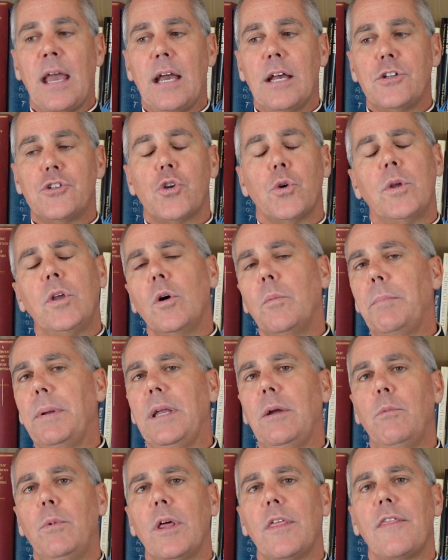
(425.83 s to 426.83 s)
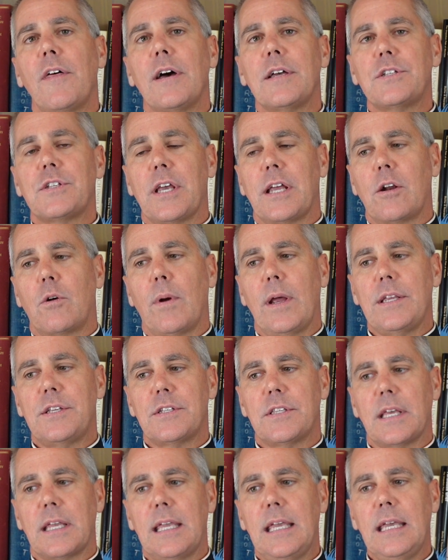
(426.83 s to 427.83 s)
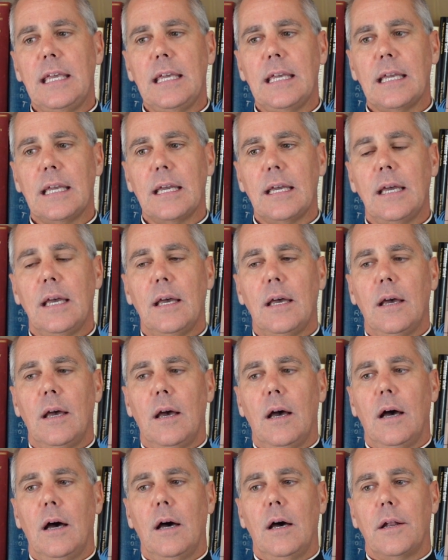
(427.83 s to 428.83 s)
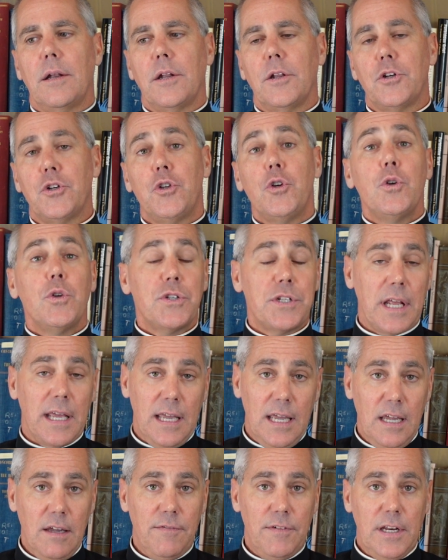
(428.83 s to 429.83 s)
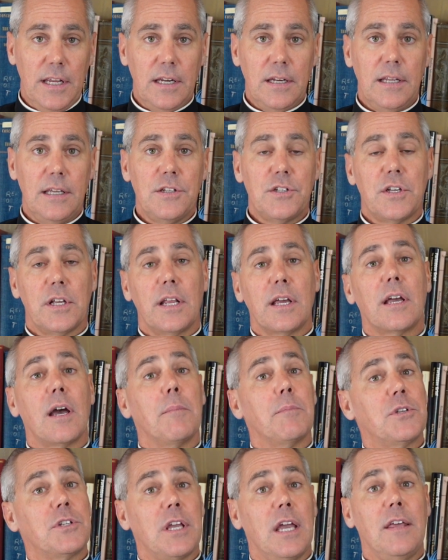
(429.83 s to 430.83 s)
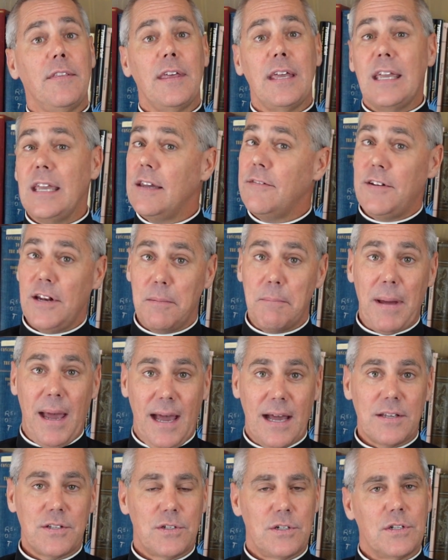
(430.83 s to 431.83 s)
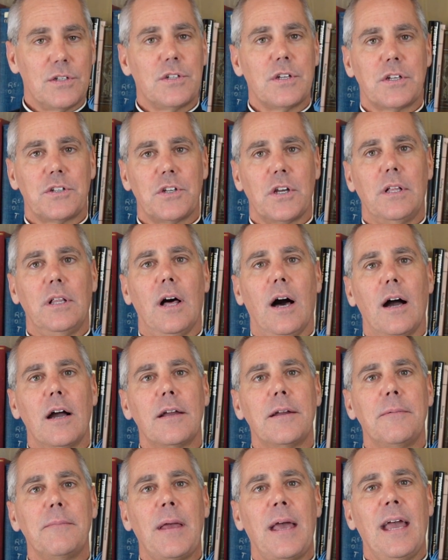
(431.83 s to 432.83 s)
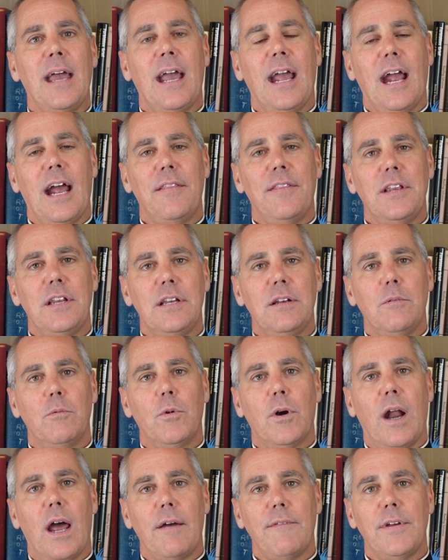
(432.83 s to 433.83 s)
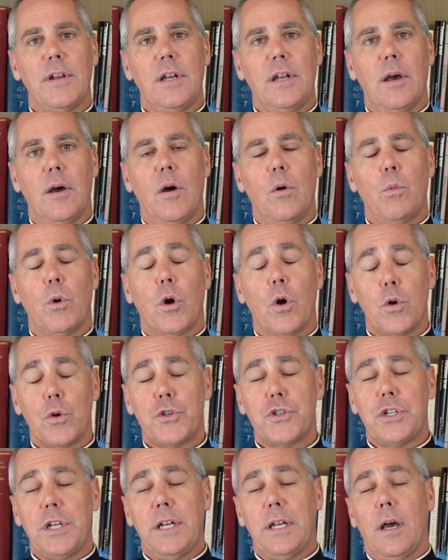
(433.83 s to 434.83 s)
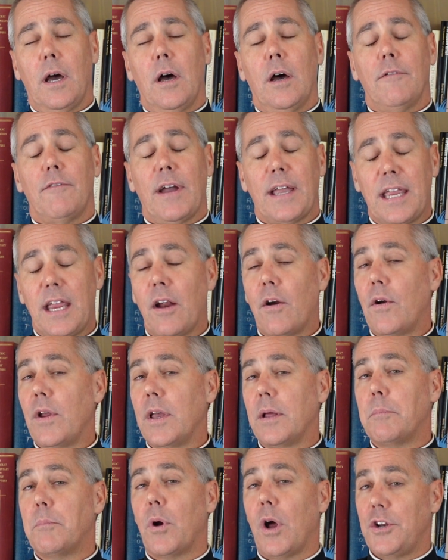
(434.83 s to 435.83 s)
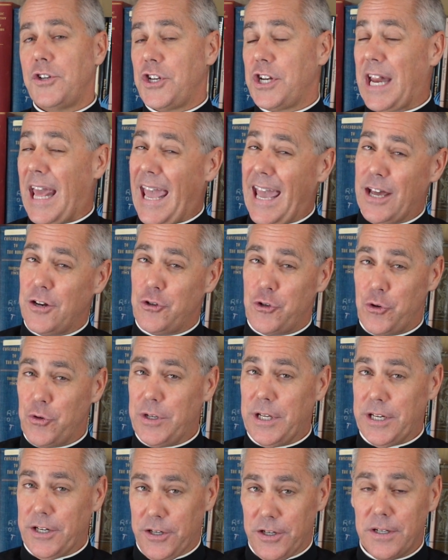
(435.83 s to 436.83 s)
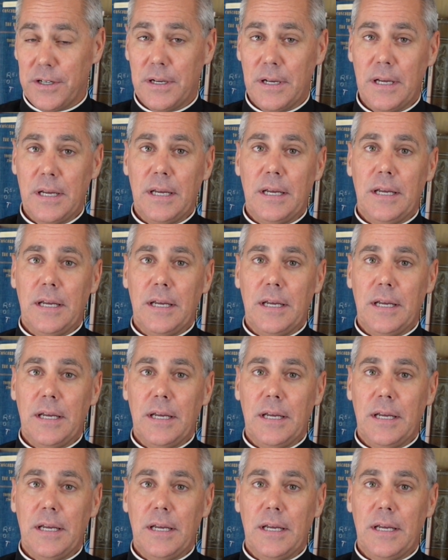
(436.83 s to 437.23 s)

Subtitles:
And so he'll be with us at Christ the King on a Tuesday evening. He's going to come say the evening Mass at 6 o'clock. And then we're hosting a Vicariate Project Andrew dinner.